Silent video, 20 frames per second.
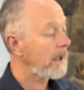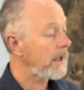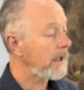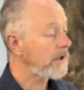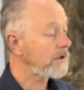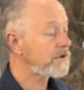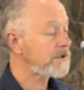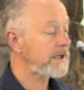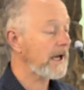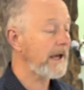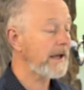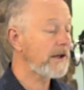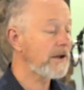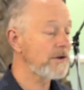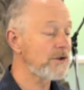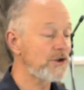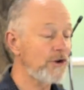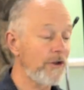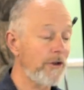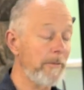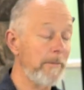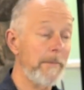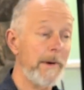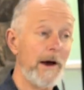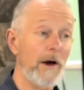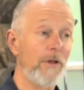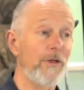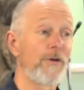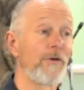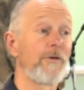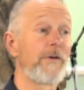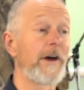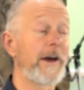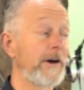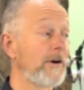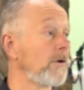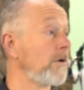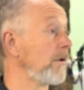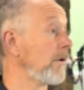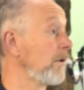is taken to the mouth of
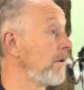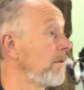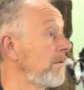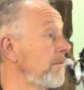hell.